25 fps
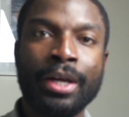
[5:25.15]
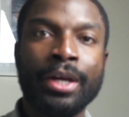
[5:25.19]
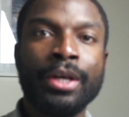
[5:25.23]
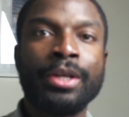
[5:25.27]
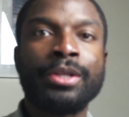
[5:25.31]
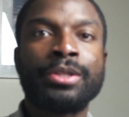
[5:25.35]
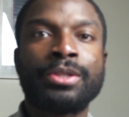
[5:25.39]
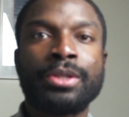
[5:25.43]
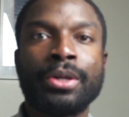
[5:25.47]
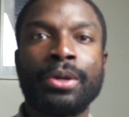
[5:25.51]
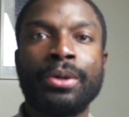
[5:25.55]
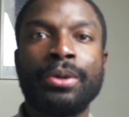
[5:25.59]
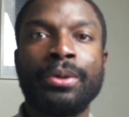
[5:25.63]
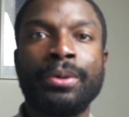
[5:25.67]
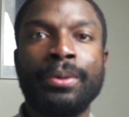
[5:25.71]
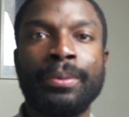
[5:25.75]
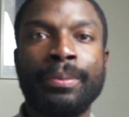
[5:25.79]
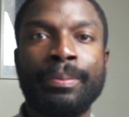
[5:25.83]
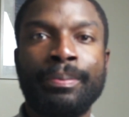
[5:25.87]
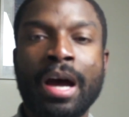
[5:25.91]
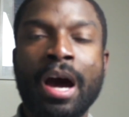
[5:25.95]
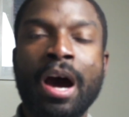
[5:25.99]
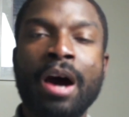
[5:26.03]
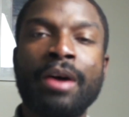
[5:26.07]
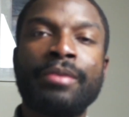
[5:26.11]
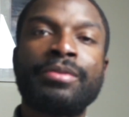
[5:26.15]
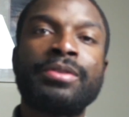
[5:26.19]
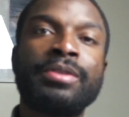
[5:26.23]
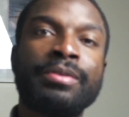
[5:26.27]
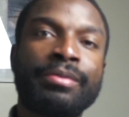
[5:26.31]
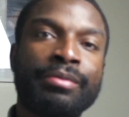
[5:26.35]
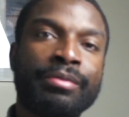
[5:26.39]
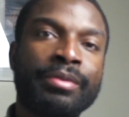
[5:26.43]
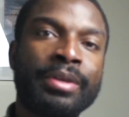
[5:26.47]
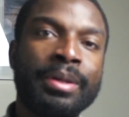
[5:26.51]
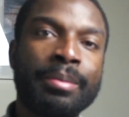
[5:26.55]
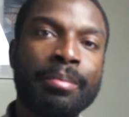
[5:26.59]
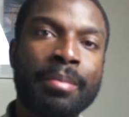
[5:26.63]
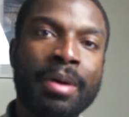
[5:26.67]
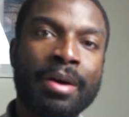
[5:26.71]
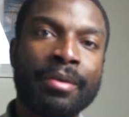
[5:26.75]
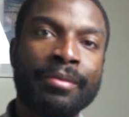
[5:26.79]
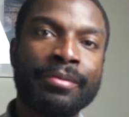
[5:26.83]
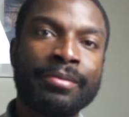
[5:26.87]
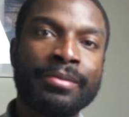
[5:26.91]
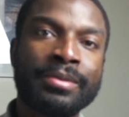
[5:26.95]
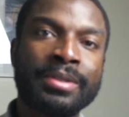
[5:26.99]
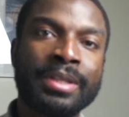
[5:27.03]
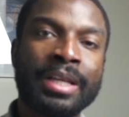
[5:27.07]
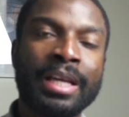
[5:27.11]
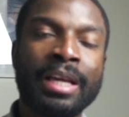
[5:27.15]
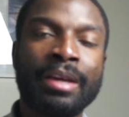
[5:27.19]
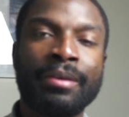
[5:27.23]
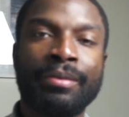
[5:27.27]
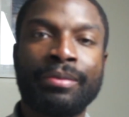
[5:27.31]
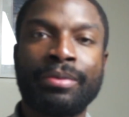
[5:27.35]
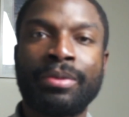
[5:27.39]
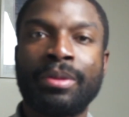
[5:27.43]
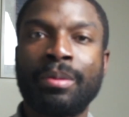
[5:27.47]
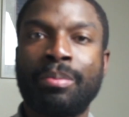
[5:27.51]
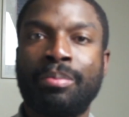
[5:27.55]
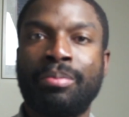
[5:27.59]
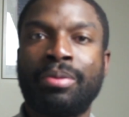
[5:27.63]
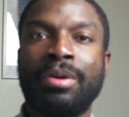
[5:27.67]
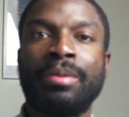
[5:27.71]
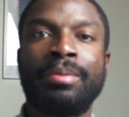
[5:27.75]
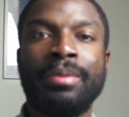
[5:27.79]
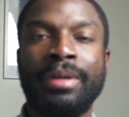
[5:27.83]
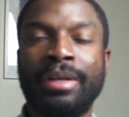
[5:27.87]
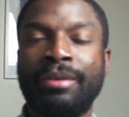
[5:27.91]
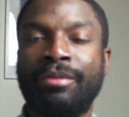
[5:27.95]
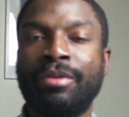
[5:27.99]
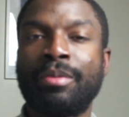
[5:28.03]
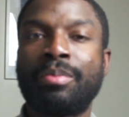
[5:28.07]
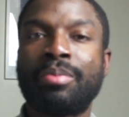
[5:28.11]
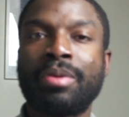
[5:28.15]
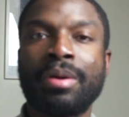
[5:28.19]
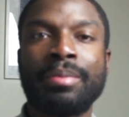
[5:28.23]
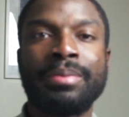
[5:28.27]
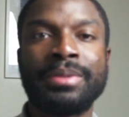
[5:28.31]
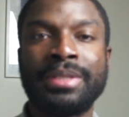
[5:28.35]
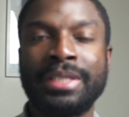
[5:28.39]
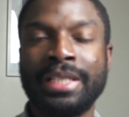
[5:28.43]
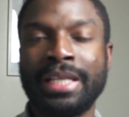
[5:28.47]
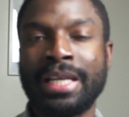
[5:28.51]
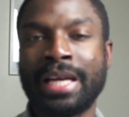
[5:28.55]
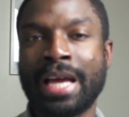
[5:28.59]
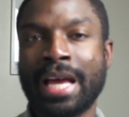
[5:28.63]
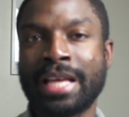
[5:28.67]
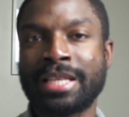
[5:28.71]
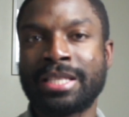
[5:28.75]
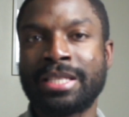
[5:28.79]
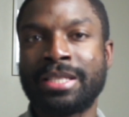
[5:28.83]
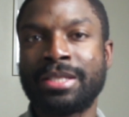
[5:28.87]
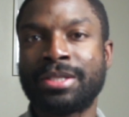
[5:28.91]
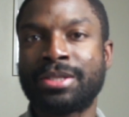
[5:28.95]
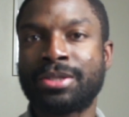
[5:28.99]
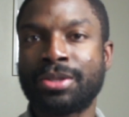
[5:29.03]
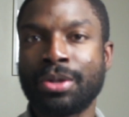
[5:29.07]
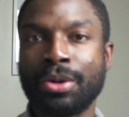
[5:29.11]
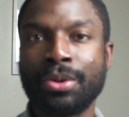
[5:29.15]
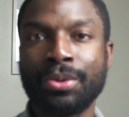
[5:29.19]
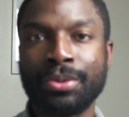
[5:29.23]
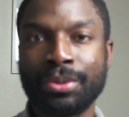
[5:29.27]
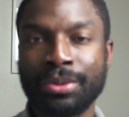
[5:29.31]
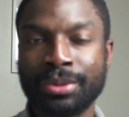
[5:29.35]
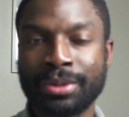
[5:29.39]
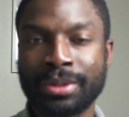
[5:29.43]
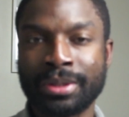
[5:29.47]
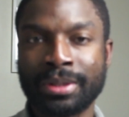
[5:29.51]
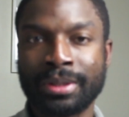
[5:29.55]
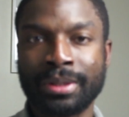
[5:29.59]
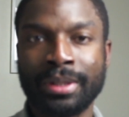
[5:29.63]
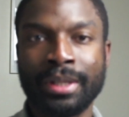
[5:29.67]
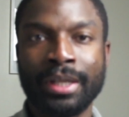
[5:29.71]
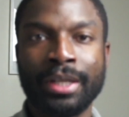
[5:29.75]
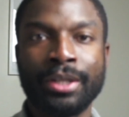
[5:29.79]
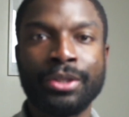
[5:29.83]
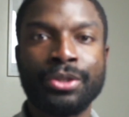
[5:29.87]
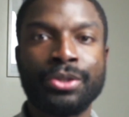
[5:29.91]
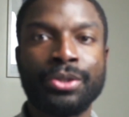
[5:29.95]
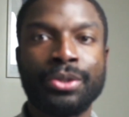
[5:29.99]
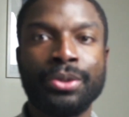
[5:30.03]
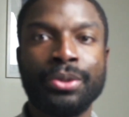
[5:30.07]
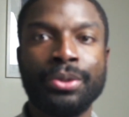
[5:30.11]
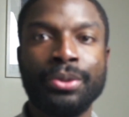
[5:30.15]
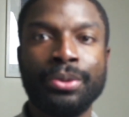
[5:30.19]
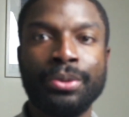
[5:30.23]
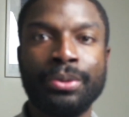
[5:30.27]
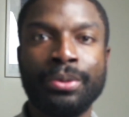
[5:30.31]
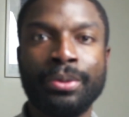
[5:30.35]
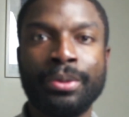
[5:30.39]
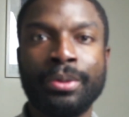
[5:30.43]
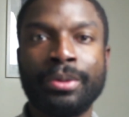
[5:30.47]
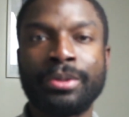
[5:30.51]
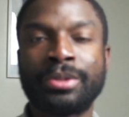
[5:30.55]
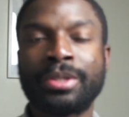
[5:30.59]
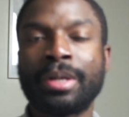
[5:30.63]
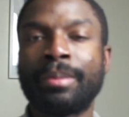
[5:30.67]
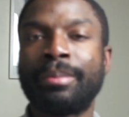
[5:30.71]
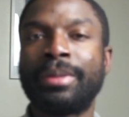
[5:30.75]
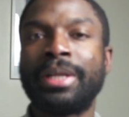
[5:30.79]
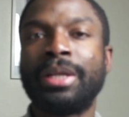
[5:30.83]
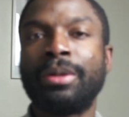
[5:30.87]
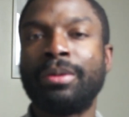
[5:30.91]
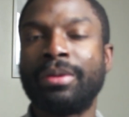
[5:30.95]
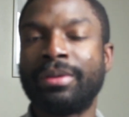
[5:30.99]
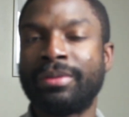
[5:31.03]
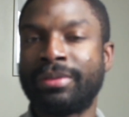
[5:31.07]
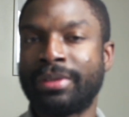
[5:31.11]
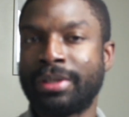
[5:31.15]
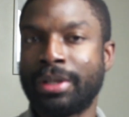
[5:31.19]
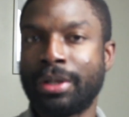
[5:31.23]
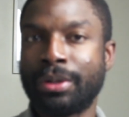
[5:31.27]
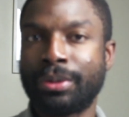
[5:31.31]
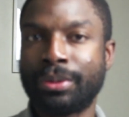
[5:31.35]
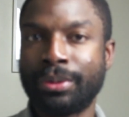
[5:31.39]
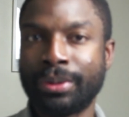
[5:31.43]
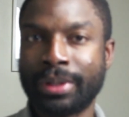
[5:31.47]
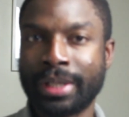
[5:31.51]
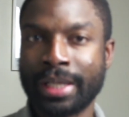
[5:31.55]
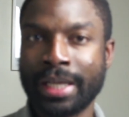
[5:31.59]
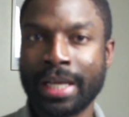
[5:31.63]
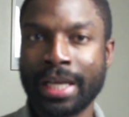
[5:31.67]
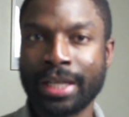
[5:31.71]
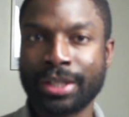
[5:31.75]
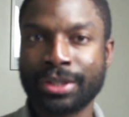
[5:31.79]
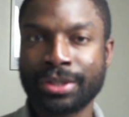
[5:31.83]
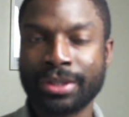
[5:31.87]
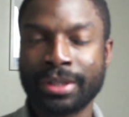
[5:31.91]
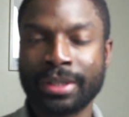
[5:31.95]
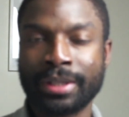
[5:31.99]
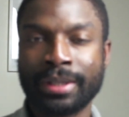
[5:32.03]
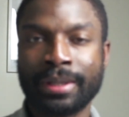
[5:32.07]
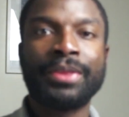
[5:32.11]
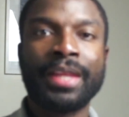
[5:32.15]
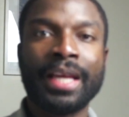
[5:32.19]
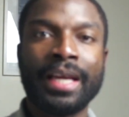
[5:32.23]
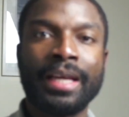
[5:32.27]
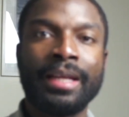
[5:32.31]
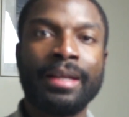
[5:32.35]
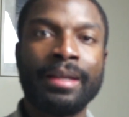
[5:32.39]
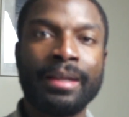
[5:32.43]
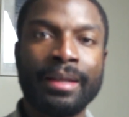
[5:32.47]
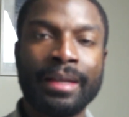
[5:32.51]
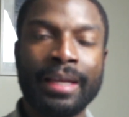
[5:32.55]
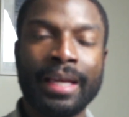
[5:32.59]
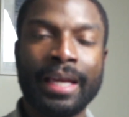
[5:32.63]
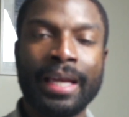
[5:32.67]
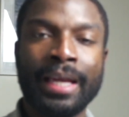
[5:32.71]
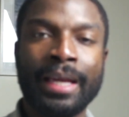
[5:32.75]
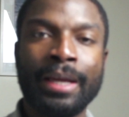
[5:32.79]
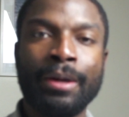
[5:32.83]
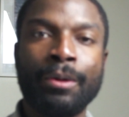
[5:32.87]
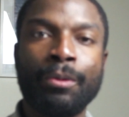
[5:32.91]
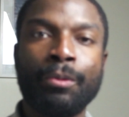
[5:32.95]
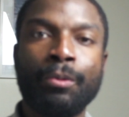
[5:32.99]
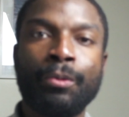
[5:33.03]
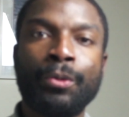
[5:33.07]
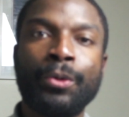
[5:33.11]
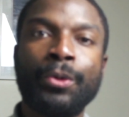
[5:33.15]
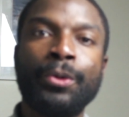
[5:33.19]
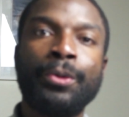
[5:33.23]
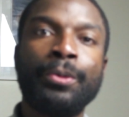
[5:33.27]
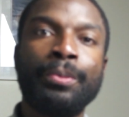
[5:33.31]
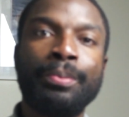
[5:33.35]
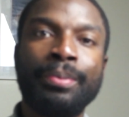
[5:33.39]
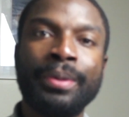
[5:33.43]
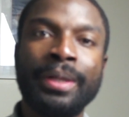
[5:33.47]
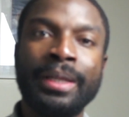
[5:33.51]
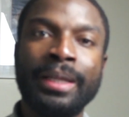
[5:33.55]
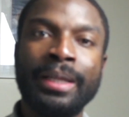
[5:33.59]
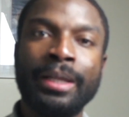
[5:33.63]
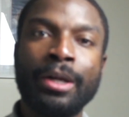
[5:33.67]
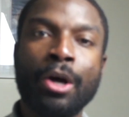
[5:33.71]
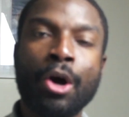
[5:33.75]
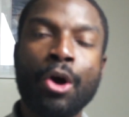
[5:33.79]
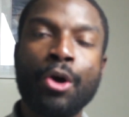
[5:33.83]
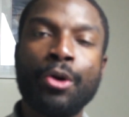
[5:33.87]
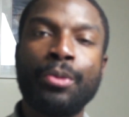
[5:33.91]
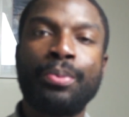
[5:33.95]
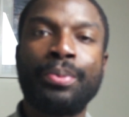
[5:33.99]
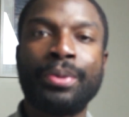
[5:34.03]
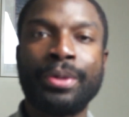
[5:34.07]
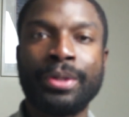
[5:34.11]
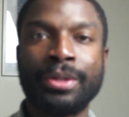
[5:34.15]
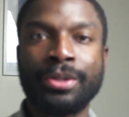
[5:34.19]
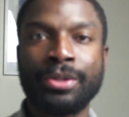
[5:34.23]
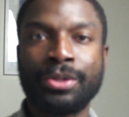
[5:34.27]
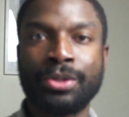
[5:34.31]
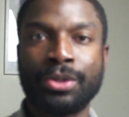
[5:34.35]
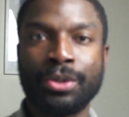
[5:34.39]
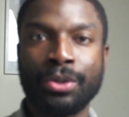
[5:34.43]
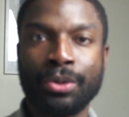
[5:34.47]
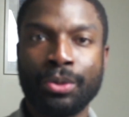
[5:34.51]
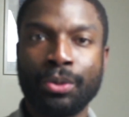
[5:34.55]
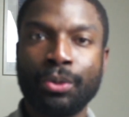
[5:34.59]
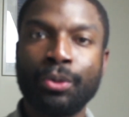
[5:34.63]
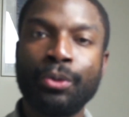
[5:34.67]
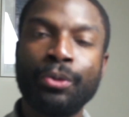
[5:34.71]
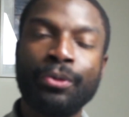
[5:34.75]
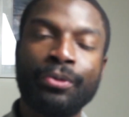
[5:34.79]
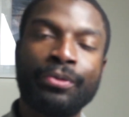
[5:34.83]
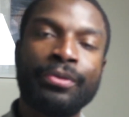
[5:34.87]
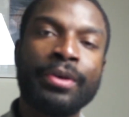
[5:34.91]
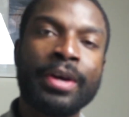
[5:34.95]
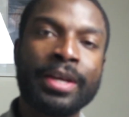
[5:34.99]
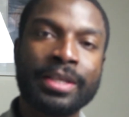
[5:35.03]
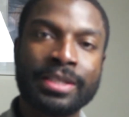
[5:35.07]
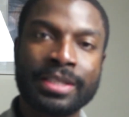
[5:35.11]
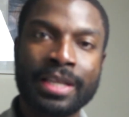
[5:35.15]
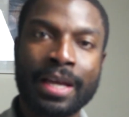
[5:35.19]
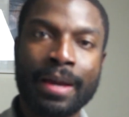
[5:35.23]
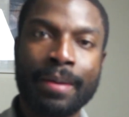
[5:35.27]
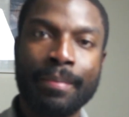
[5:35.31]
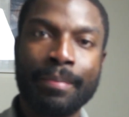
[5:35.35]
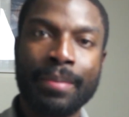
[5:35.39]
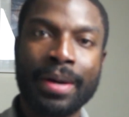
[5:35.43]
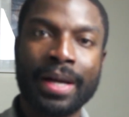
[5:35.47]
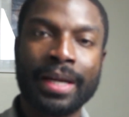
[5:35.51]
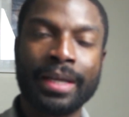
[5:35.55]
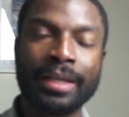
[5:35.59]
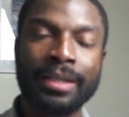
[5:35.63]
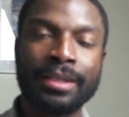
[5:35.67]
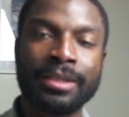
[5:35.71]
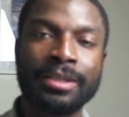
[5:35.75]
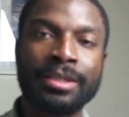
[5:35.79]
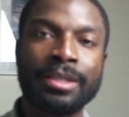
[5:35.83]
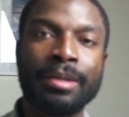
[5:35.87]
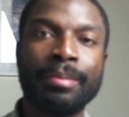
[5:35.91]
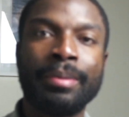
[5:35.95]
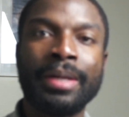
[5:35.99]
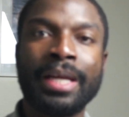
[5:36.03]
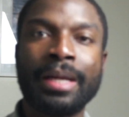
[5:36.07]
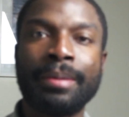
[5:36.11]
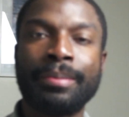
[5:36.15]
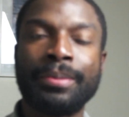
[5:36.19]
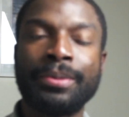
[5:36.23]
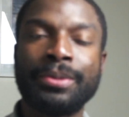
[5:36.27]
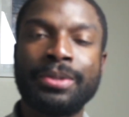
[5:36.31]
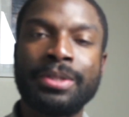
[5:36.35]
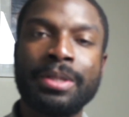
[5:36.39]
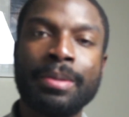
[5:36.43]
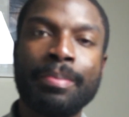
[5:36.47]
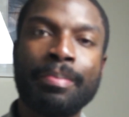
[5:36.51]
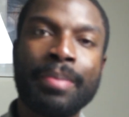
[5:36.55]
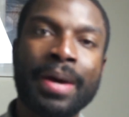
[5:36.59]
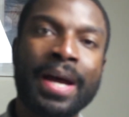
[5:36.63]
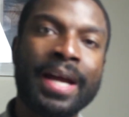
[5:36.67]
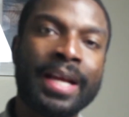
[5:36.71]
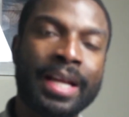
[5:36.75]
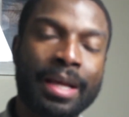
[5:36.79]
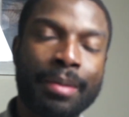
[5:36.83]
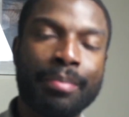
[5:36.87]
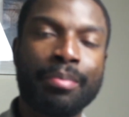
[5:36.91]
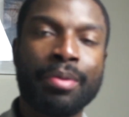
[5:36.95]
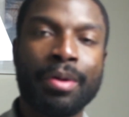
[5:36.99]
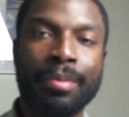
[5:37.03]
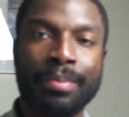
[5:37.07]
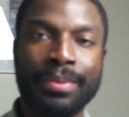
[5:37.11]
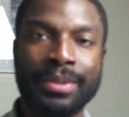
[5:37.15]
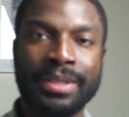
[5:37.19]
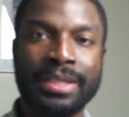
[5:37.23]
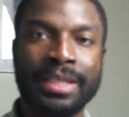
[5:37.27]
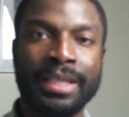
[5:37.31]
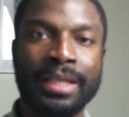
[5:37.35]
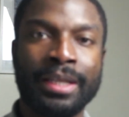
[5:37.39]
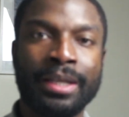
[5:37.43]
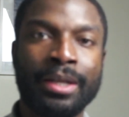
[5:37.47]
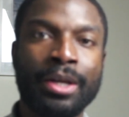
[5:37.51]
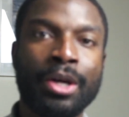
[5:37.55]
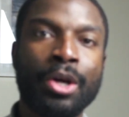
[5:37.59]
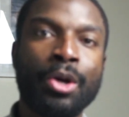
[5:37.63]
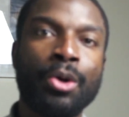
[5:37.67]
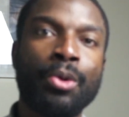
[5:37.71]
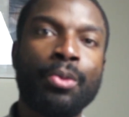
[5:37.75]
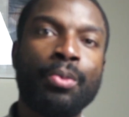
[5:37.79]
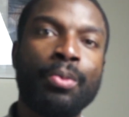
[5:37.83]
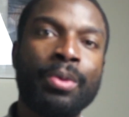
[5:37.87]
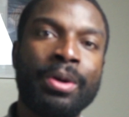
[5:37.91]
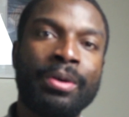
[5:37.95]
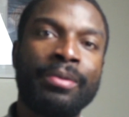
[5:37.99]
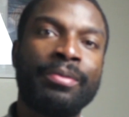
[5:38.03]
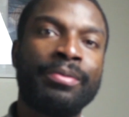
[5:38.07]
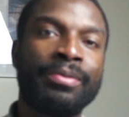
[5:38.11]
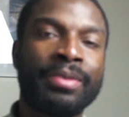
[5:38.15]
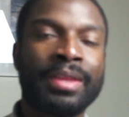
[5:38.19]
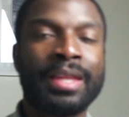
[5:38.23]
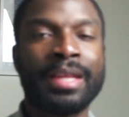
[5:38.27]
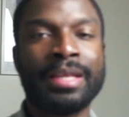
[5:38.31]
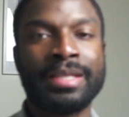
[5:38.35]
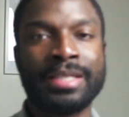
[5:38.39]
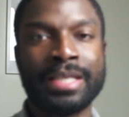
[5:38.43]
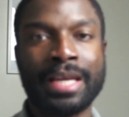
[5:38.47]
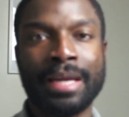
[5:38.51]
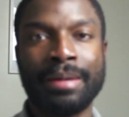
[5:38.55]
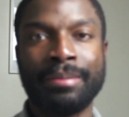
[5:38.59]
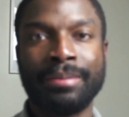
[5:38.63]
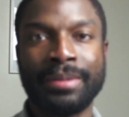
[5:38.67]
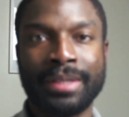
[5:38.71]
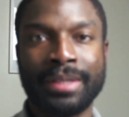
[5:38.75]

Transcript: So after 3 months, if a property hasn't sold to somebody with a local connection, then it will be open to all first-time buyers to be able to buy that property with the same